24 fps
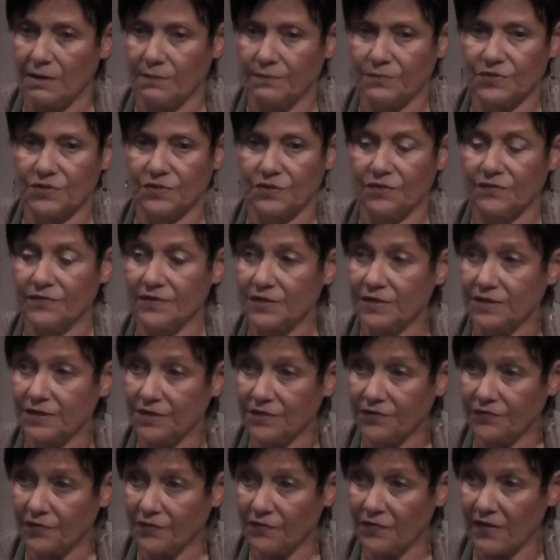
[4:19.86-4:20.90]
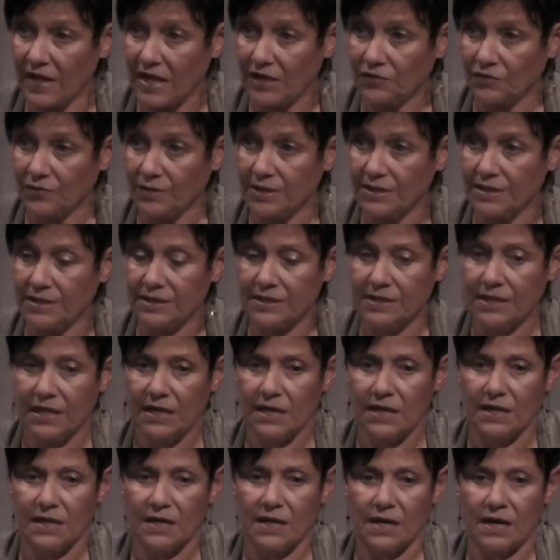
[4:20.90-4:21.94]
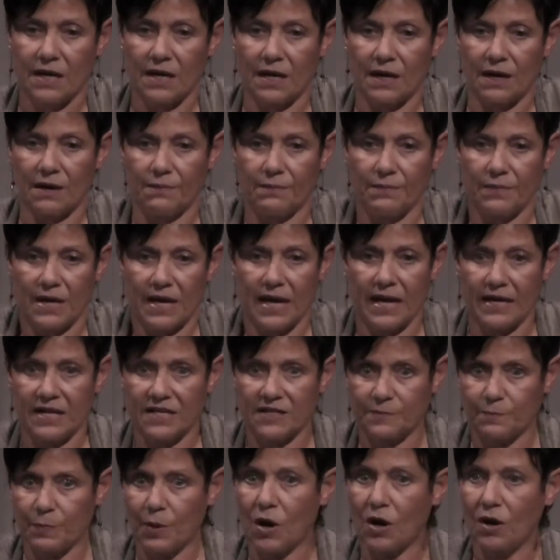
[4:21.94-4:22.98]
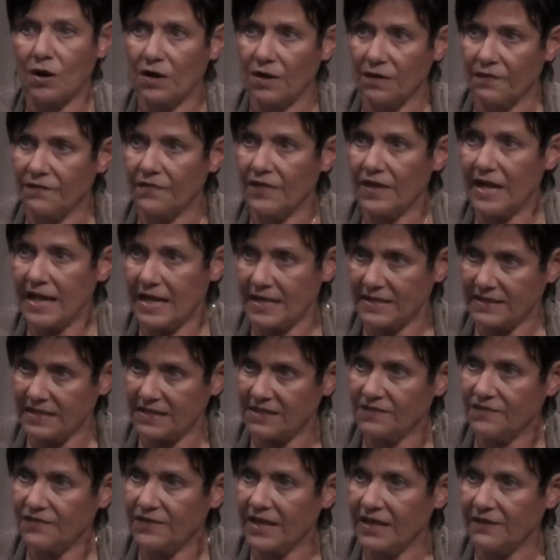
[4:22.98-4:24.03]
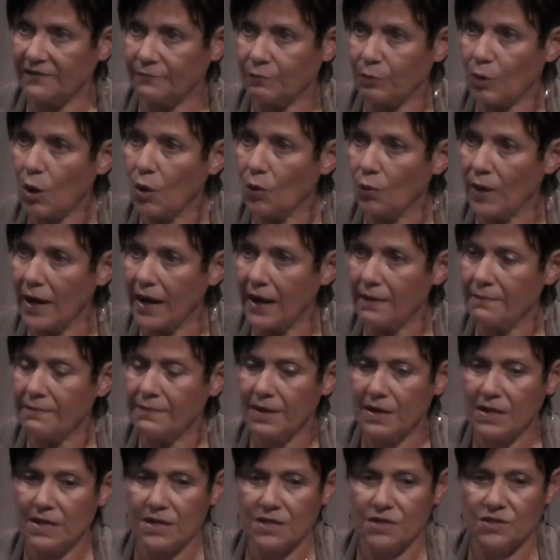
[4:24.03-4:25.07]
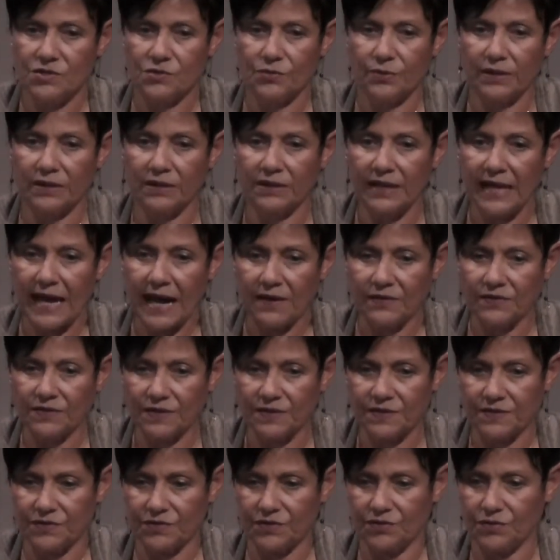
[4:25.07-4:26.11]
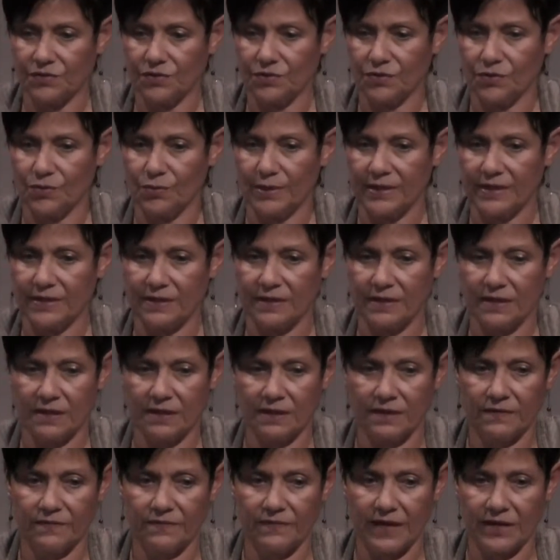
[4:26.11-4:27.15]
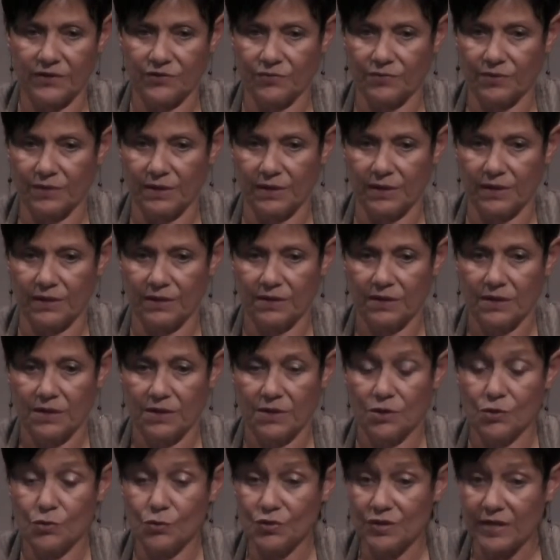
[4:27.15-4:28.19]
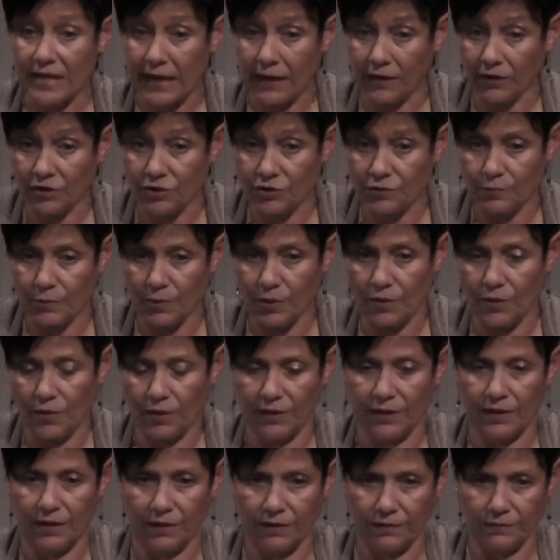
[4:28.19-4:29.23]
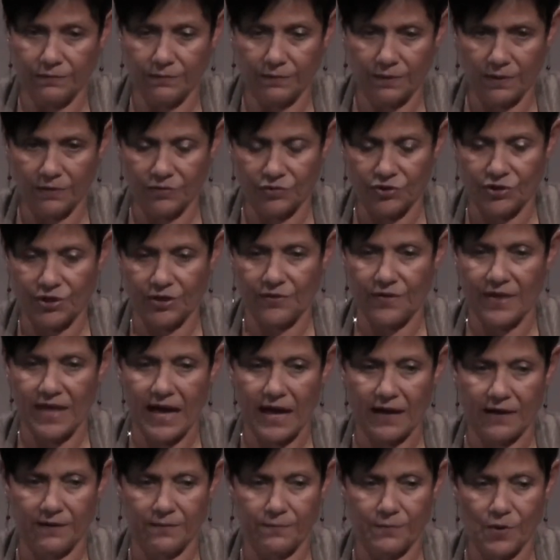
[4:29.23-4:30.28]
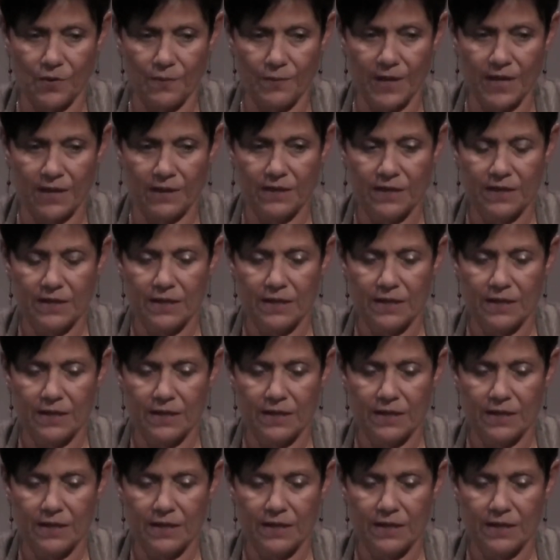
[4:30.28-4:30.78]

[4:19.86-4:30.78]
services for veterans. And it's part of the SSVF program. So it allows us to, when a veteran who's eligible, and I'll share that in a moment,